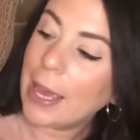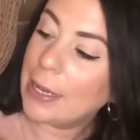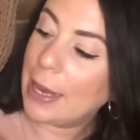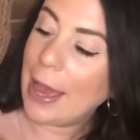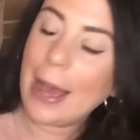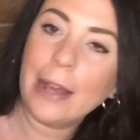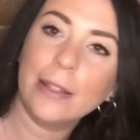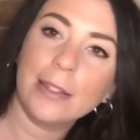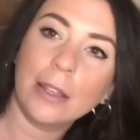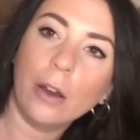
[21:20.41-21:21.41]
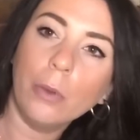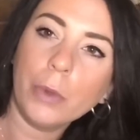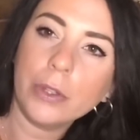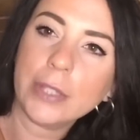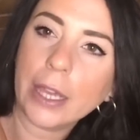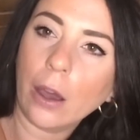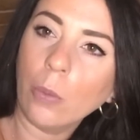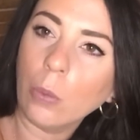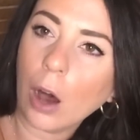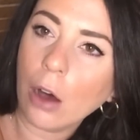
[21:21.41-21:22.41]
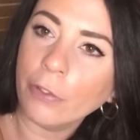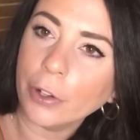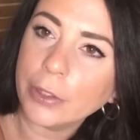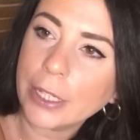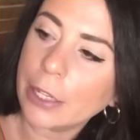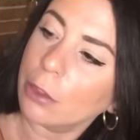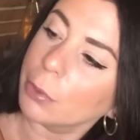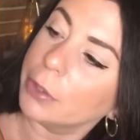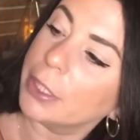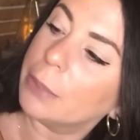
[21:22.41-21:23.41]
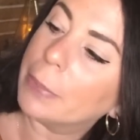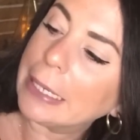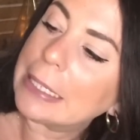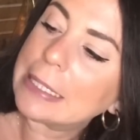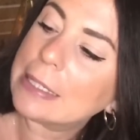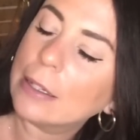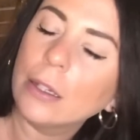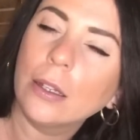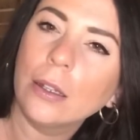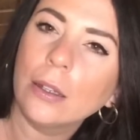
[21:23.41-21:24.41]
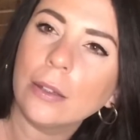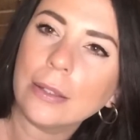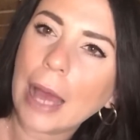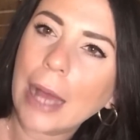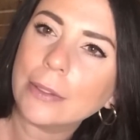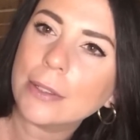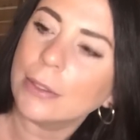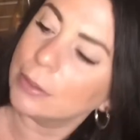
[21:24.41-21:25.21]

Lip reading: and it has almost like a waffle knit through it, but it's not.